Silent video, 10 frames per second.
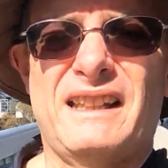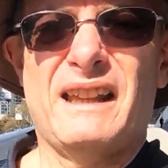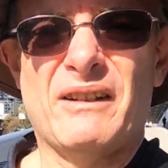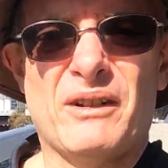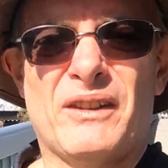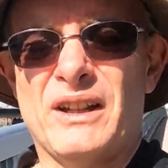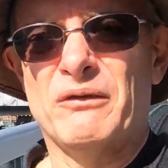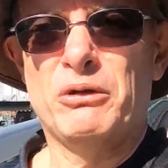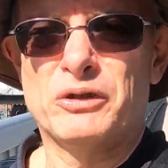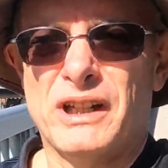I think
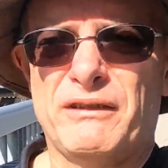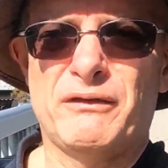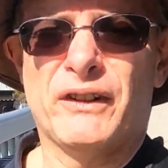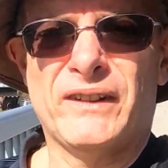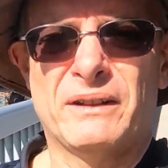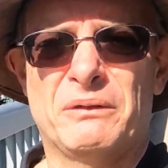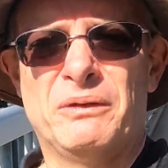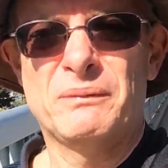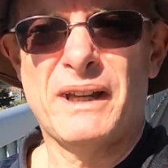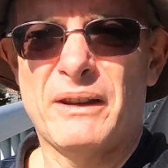I've walked over every single
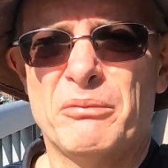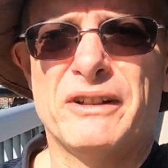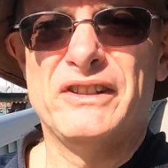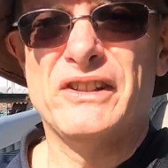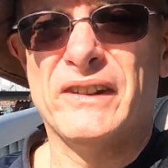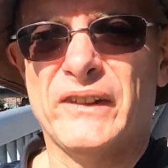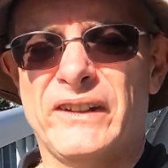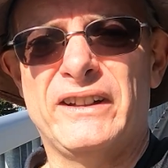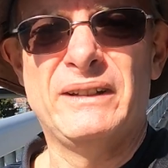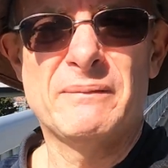other bridge in the
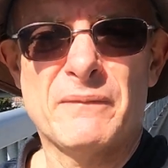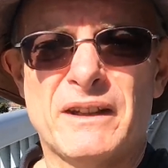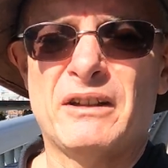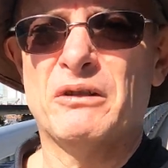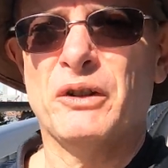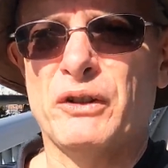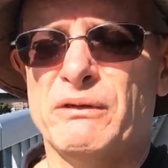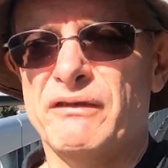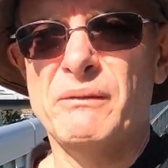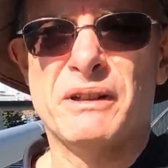city going across the
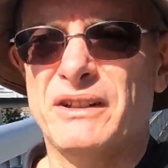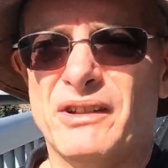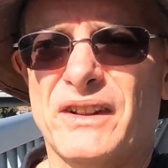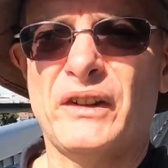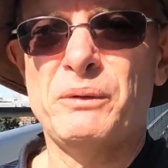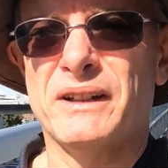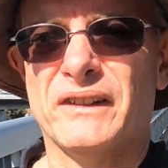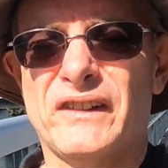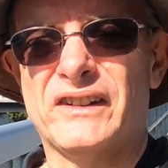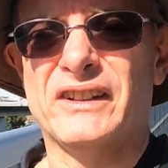river, but not this one,
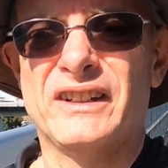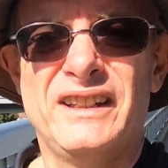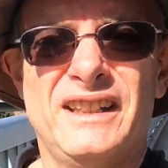so